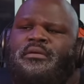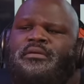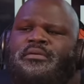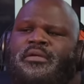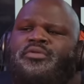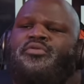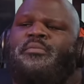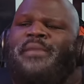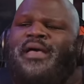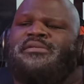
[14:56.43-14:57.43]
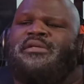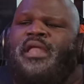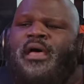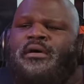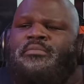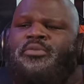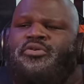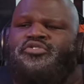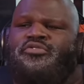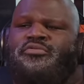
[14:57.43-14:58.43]
to do a master lock
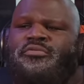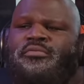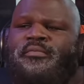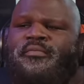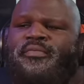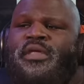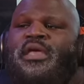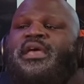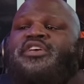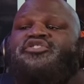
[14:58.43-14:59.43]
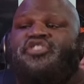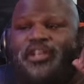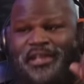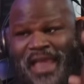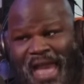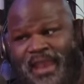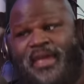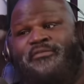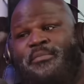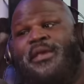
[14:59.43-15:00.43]
commercial, it should not
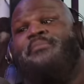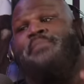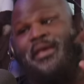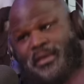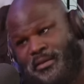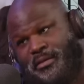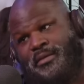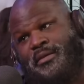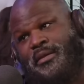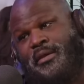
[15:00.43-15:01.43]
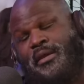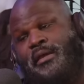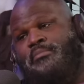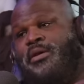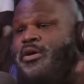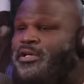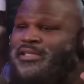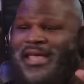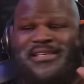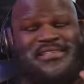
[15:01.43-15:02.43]
have been me. Because
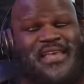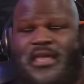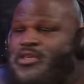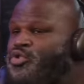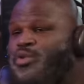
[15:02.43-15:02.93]
they say you